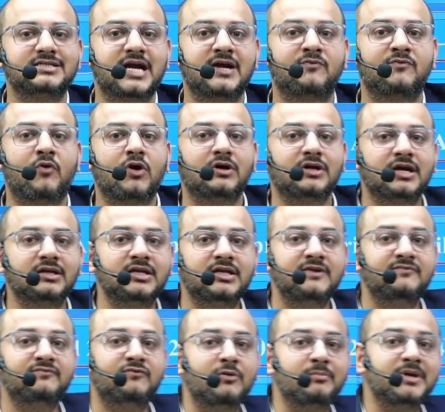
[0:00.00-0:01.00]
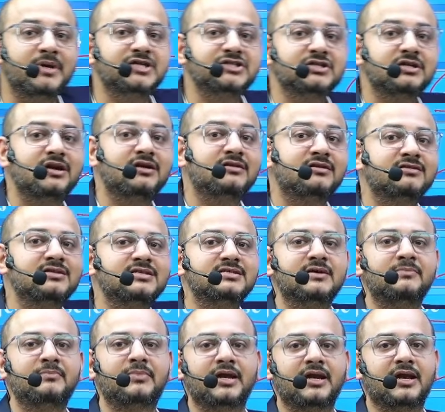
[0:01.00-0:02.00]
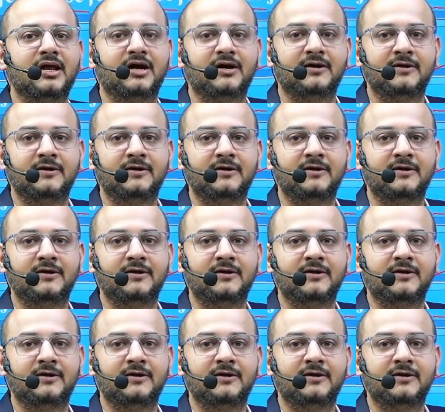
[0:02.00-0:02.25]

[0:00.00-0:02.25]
what are the information under this umbrella.